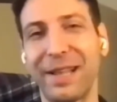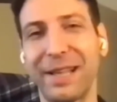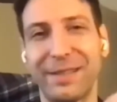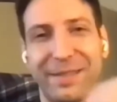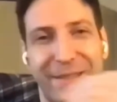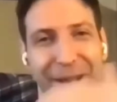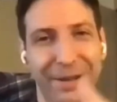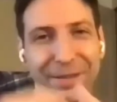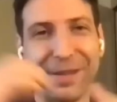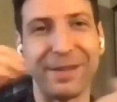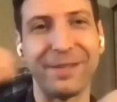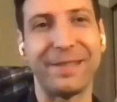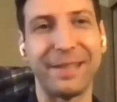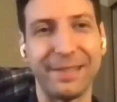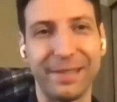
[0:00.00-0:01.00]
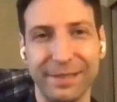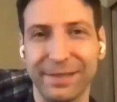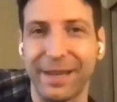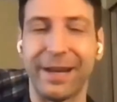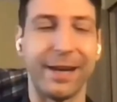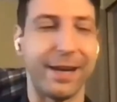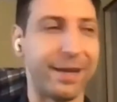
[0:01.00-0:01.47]
Like this is
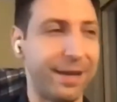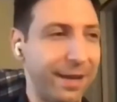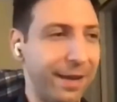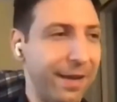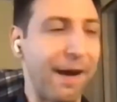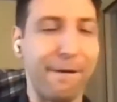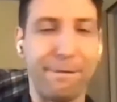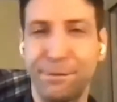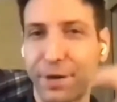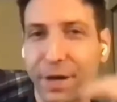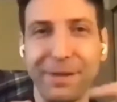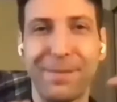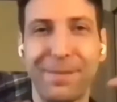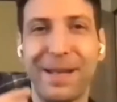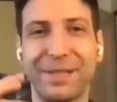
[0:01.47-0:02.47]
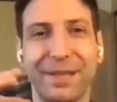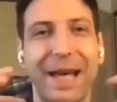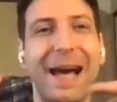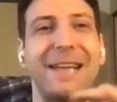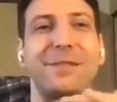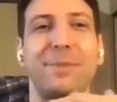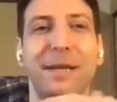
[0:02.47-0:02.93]
a fundamental
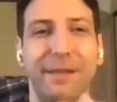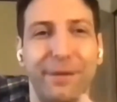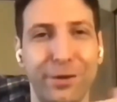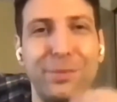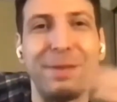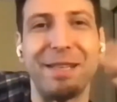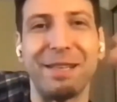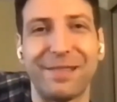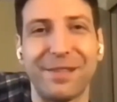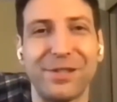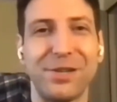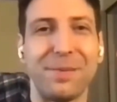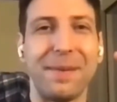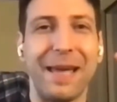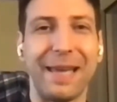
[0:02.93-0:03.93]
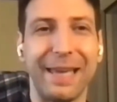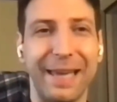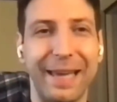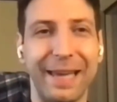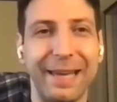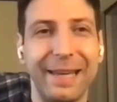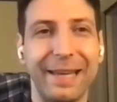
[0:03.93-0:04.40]
aspect of human decision
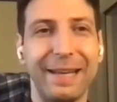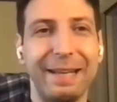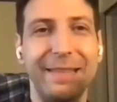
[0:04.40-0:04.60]
making